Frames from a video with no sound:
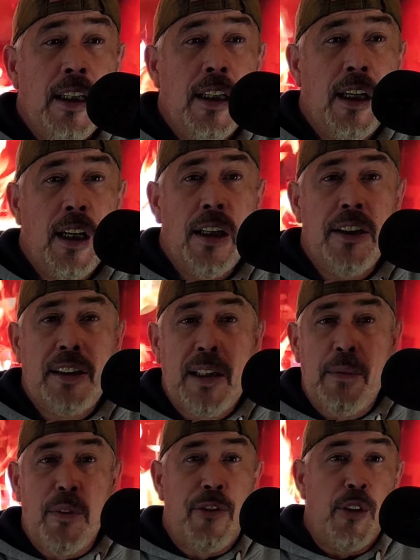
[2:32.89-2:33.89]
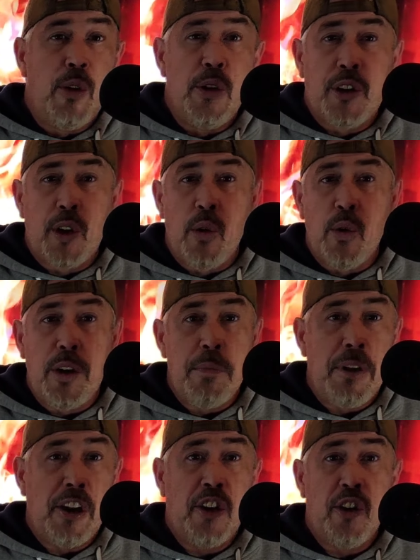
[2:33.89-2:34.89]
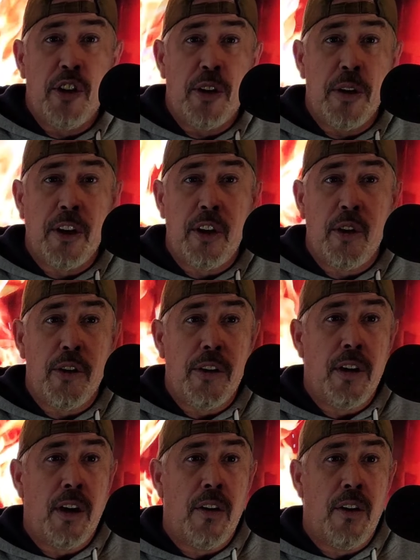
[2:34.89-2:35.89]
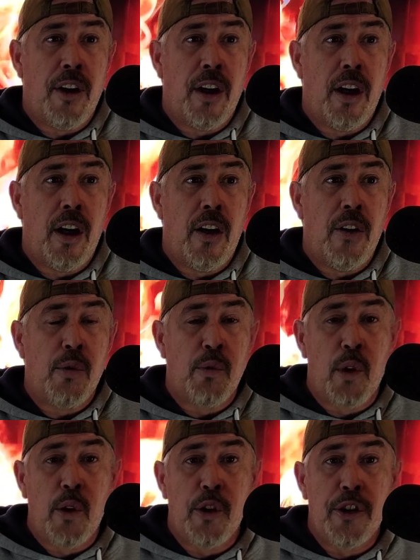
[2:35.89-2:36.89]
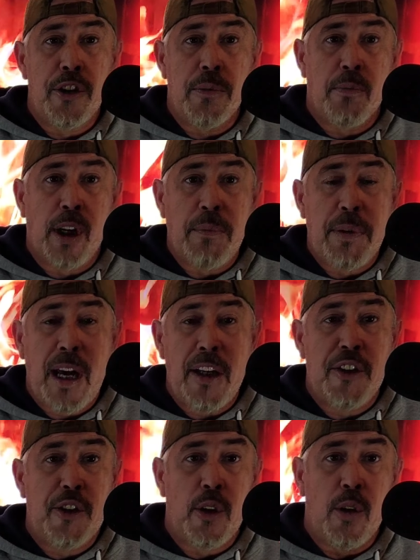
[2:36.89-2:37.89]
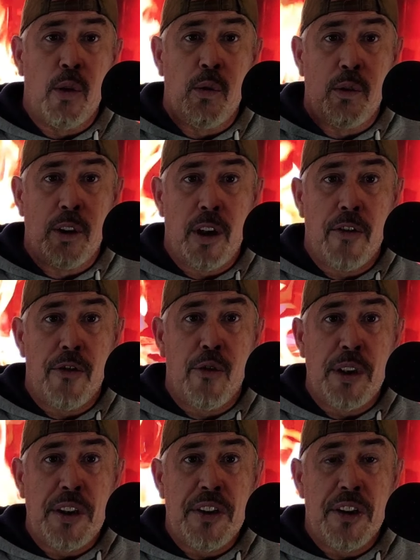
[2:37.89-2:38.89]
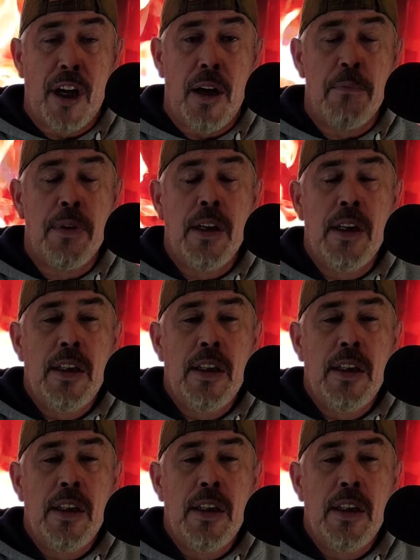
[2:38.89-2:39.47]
to keep the fluids going, make sure that, the rotors and the brake pads don't seize up,